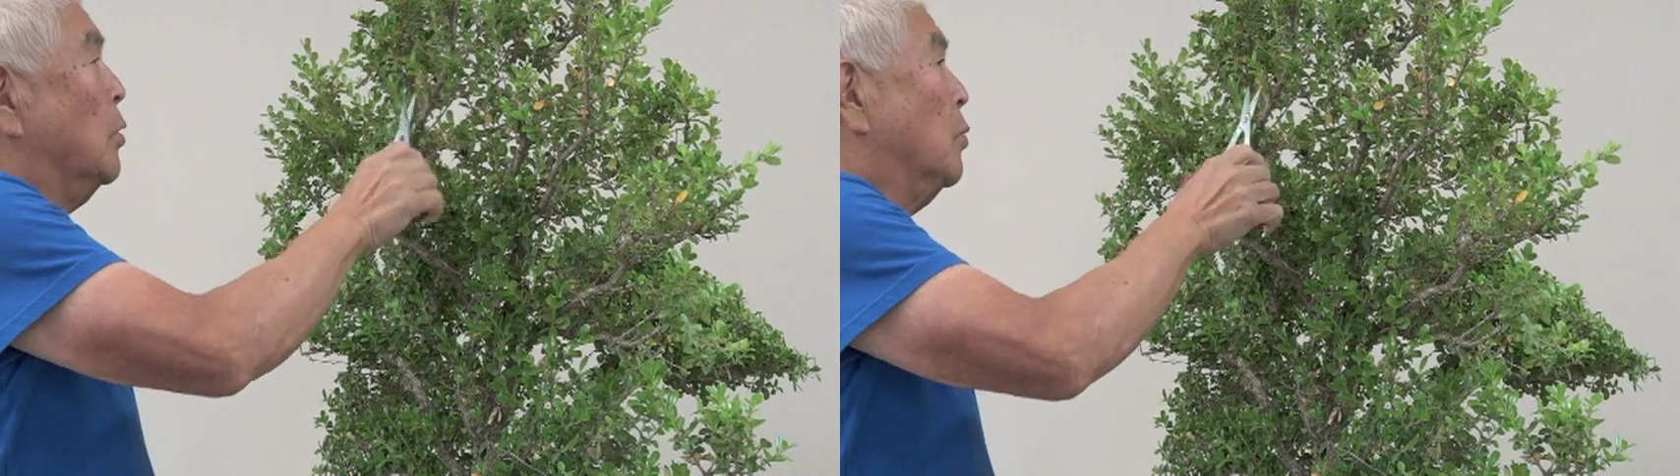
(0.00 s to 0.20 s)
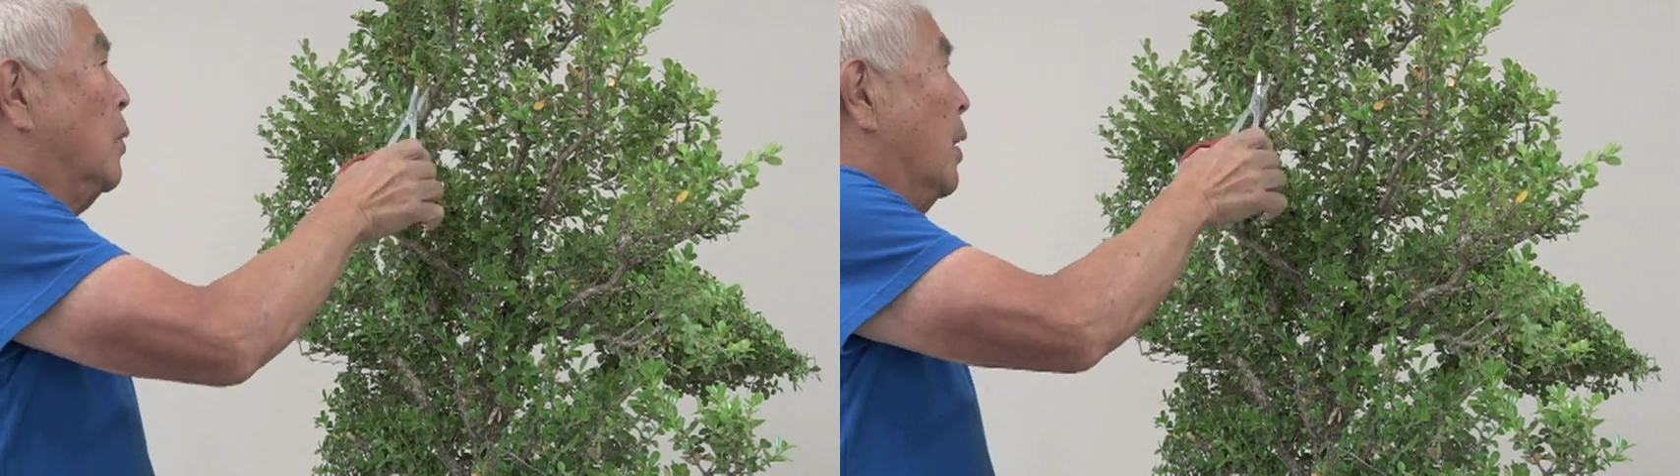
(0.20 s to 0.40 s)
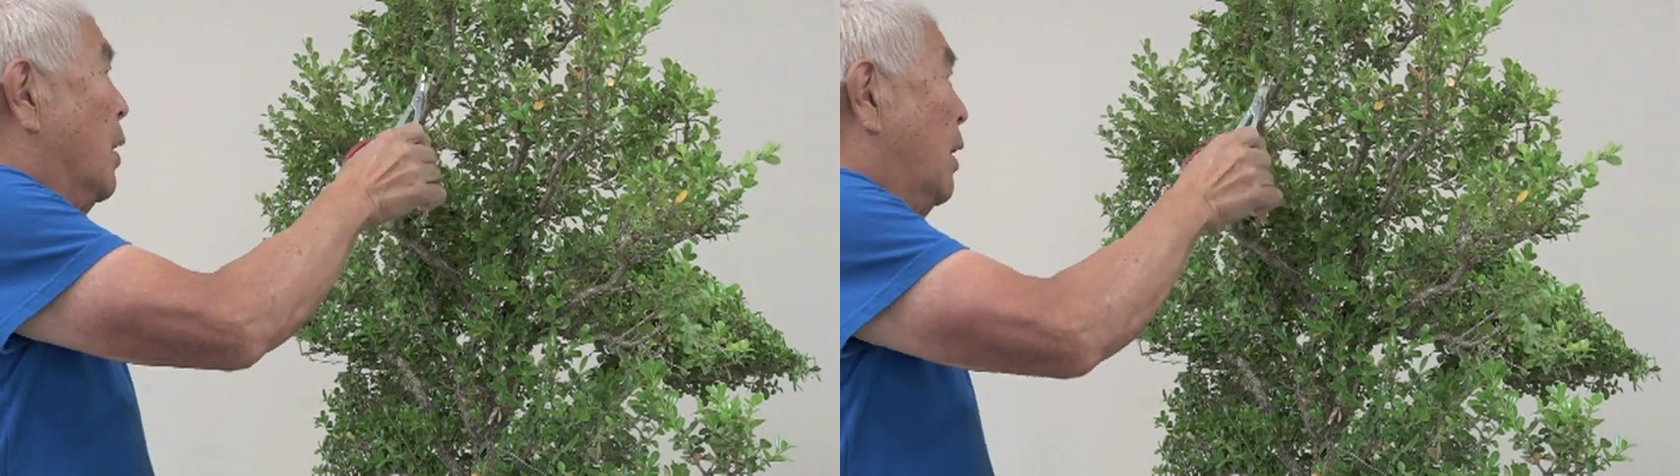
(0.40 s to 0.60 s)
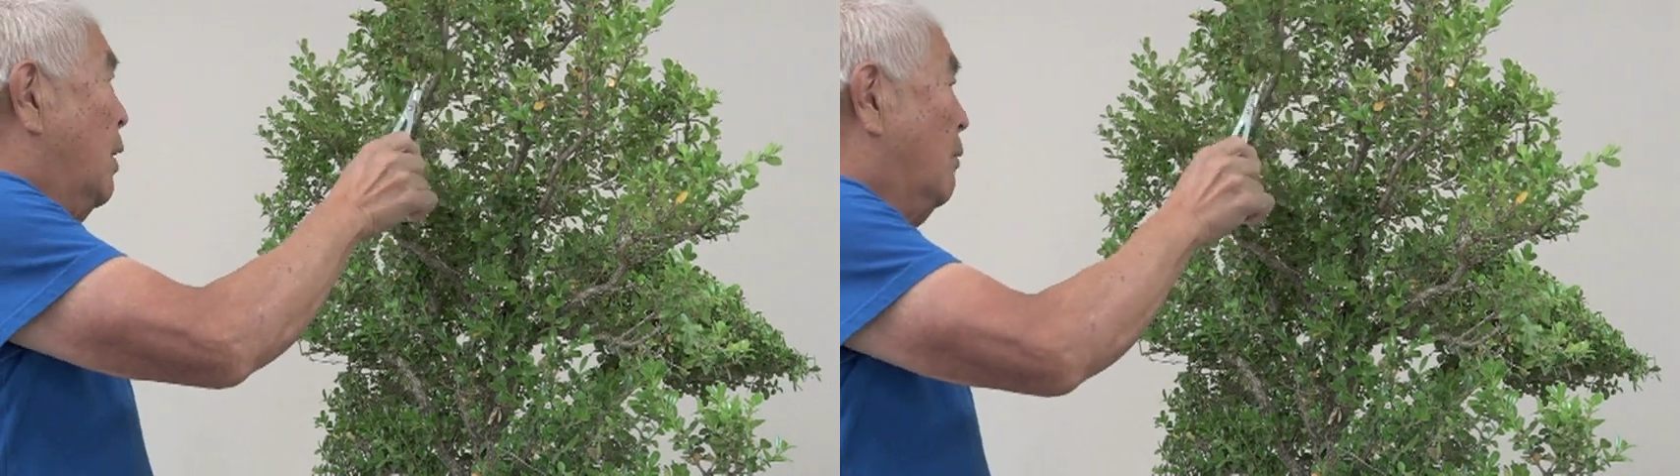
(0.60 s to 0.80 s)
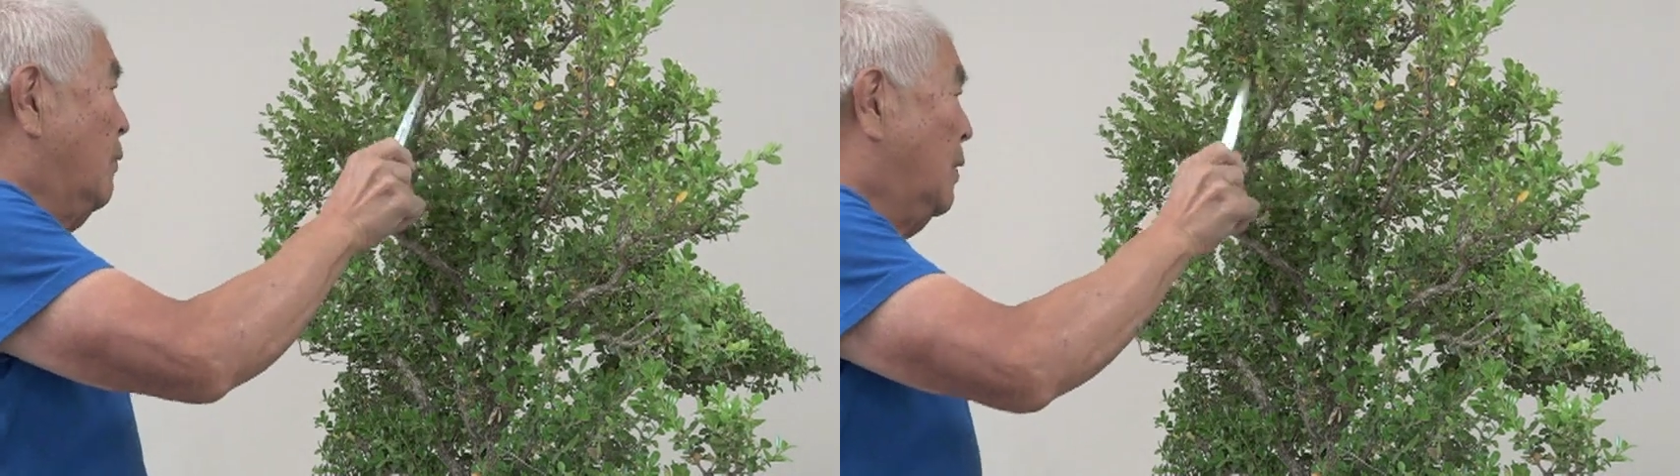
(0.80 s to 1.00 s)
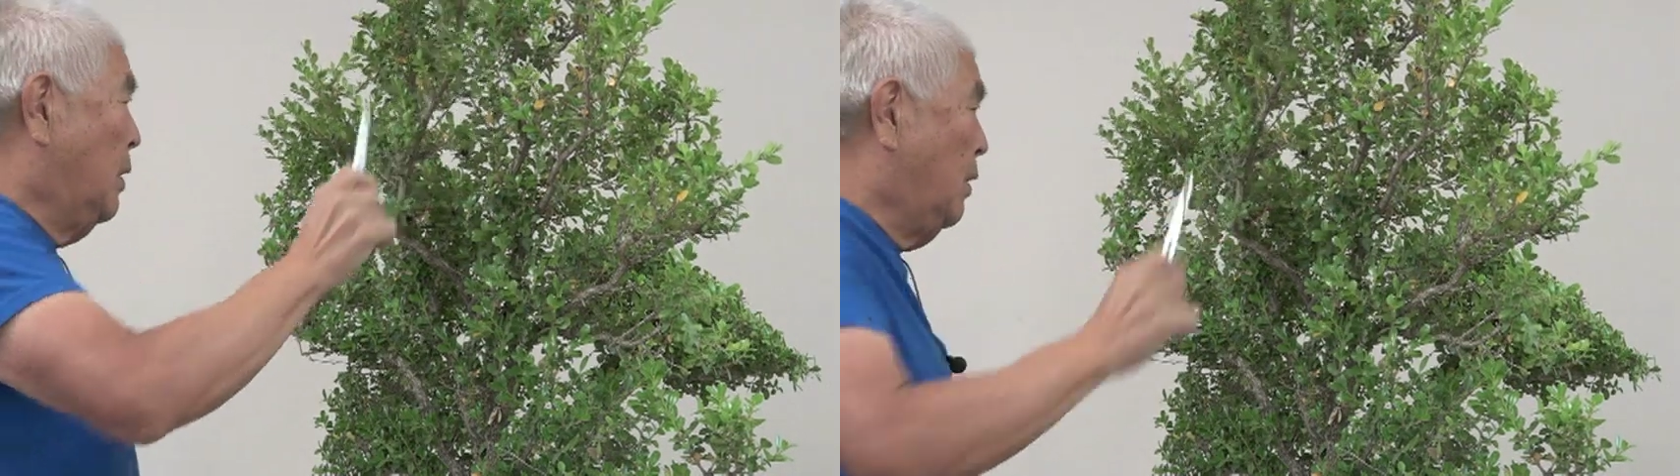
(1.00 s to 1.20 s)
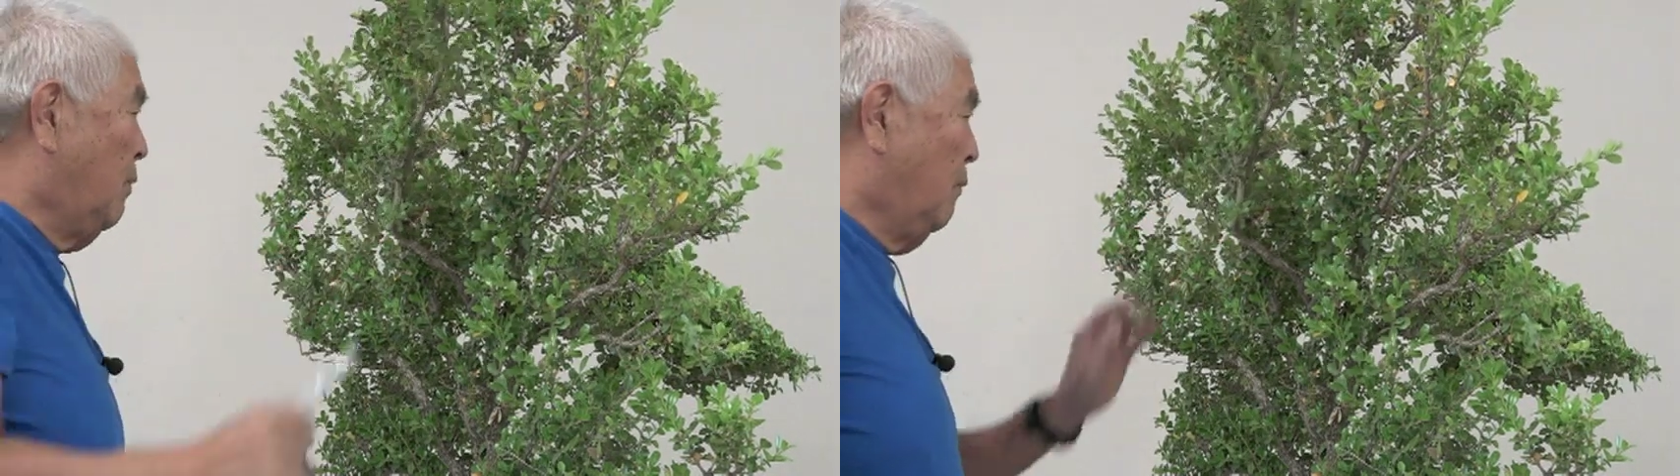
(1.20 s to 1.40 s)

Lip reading: do I have any